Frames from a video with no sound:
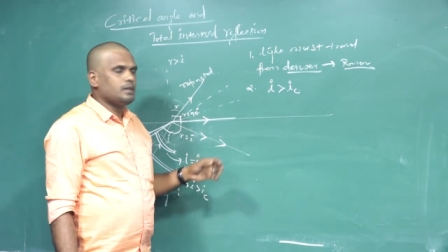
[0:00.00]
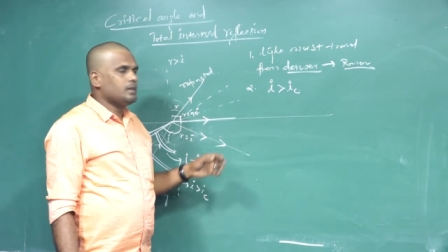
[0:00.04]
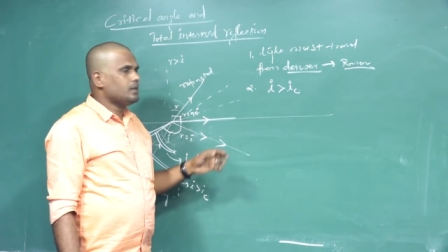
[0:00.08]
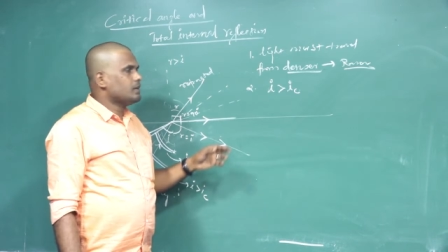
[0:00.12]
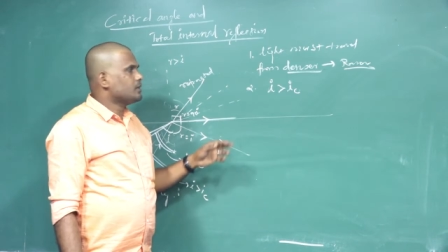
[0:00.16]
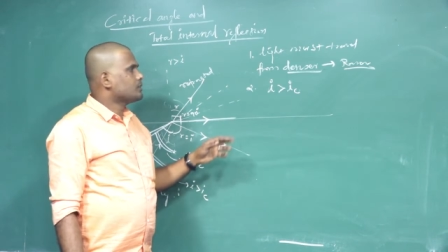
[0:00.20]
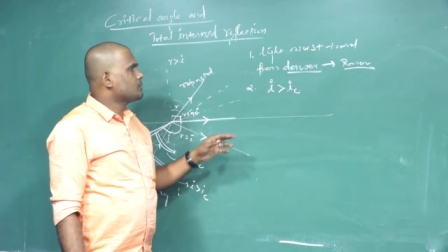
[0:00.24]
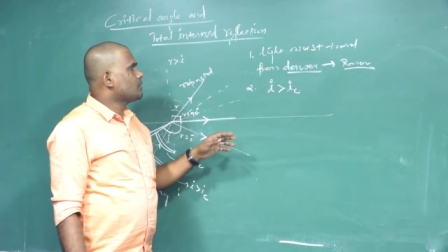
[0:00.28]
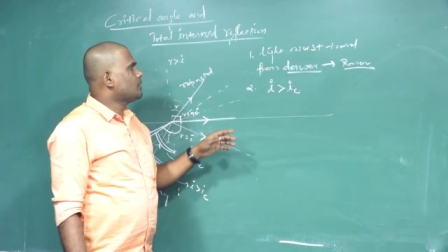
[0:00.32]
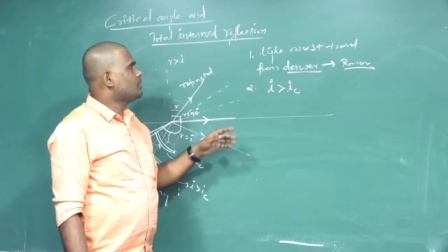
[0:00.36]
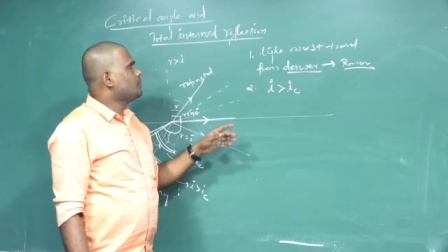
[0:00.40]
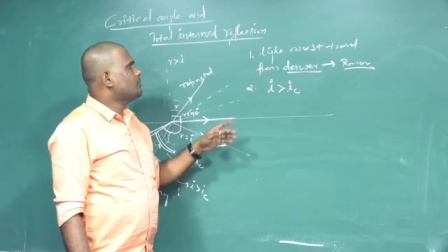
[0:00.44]

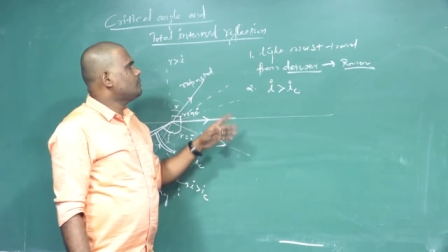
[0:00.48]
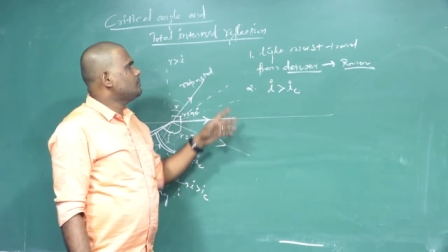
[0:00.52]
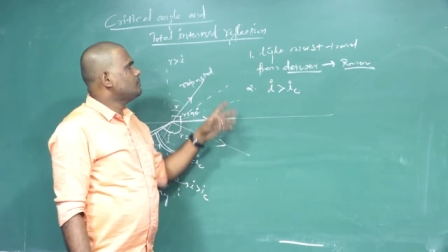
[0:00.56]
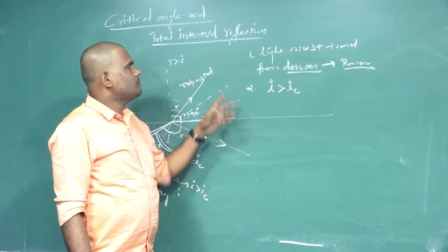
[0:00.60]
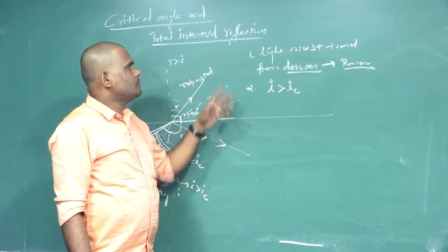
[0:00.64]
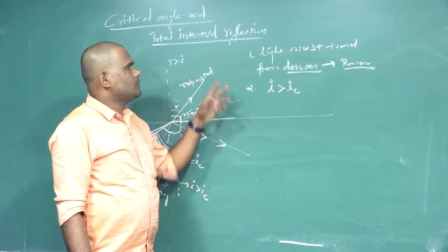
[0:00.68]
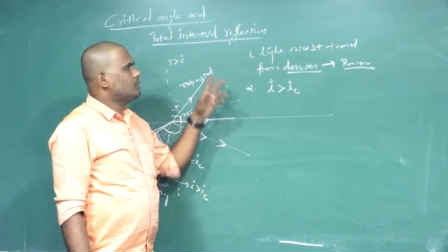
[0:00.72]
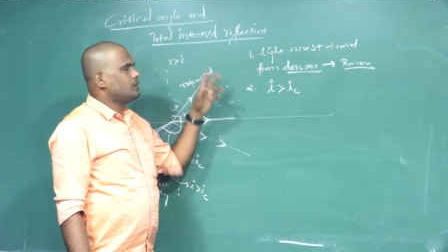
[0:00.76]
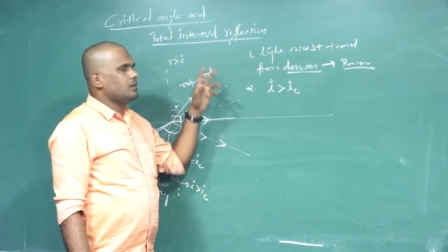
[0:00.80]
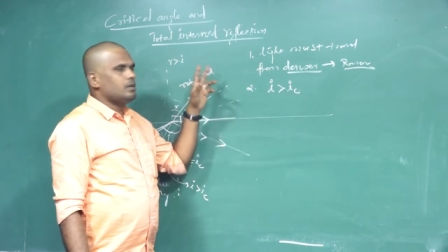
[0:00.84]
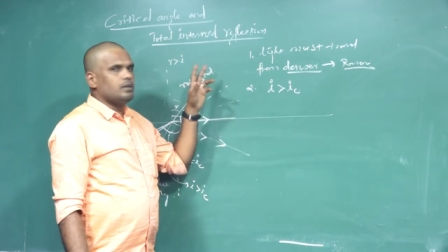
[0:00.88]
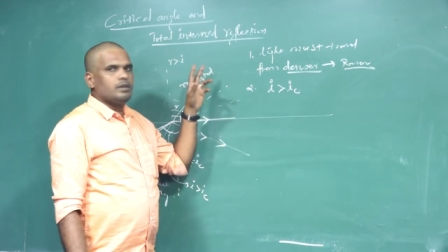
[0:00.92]

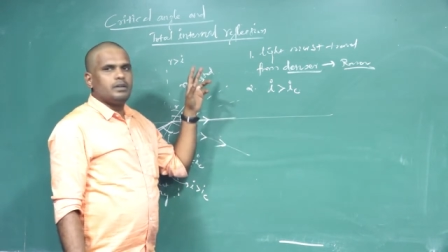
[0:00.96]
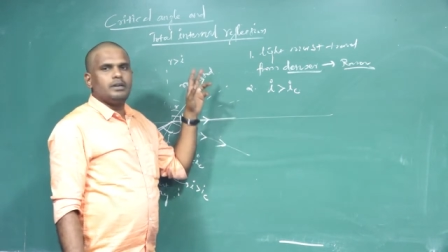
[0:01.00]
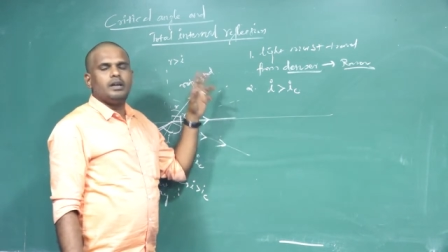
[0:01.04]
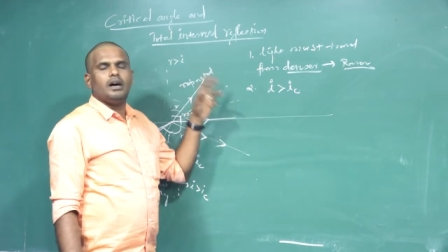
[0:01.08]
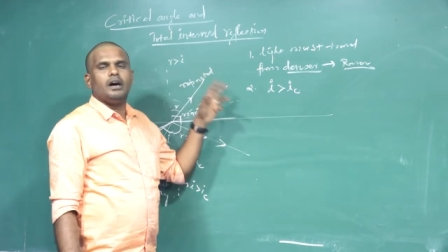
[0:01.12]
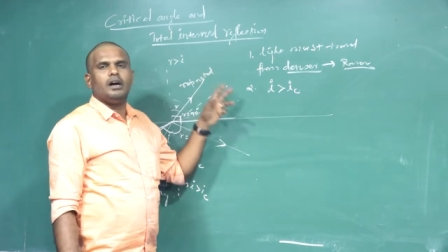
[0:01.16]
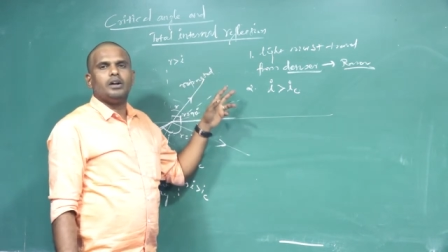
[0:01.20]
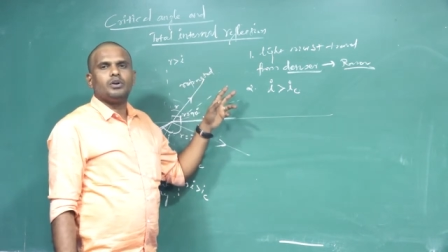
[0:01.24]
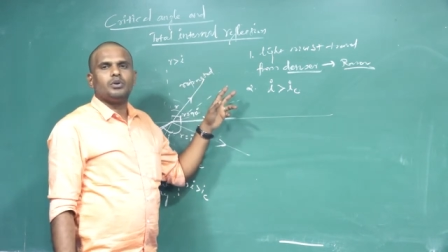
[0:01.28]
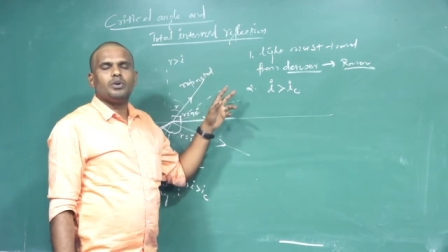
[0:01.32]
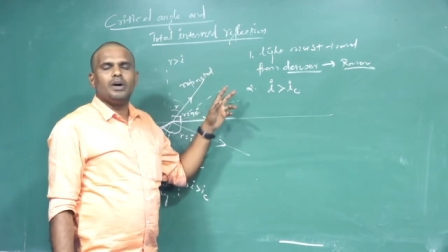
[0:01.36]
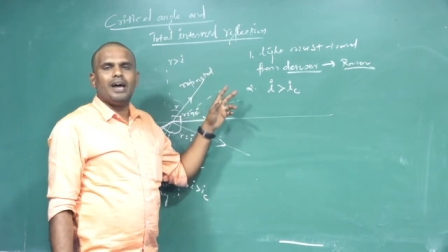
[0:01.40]
So, in
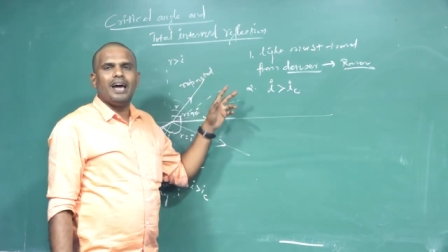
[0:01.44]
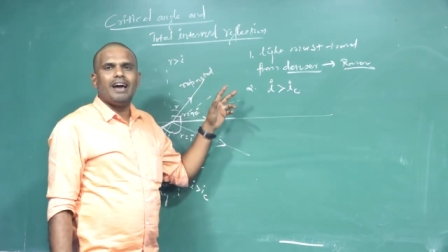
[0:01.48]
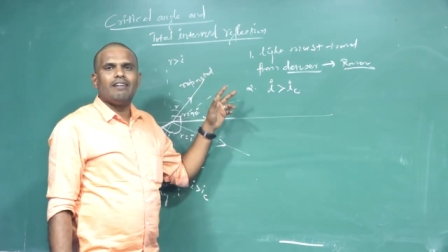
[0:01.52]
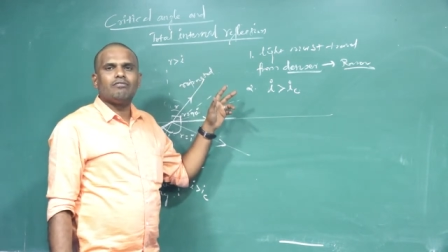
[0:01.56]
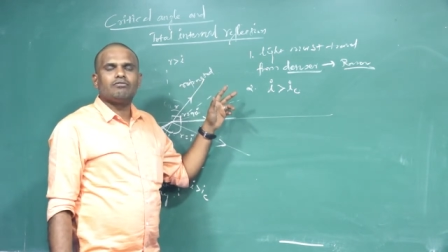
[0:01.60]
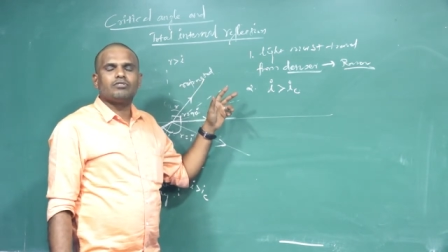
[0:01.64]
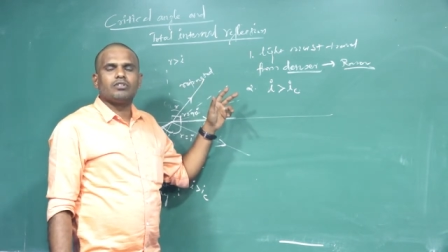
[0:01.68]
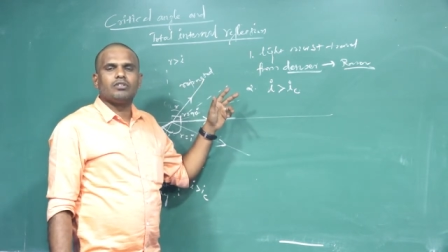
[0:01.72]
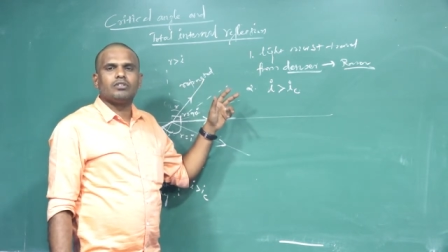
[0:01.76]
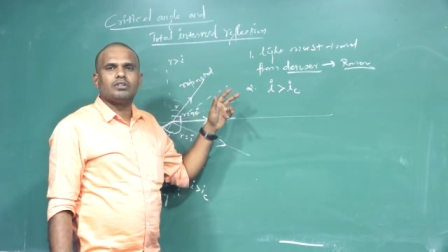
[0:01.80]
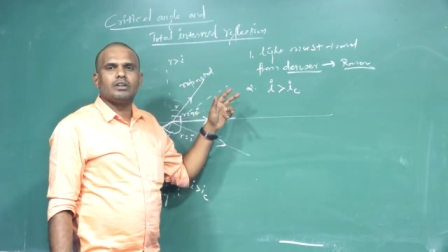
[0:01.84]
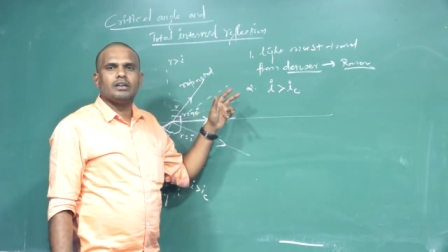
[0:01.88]
order to have
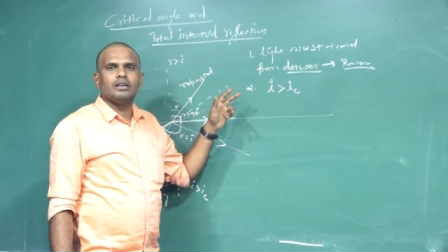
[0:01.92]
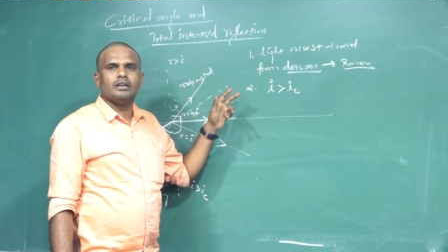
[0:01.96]
total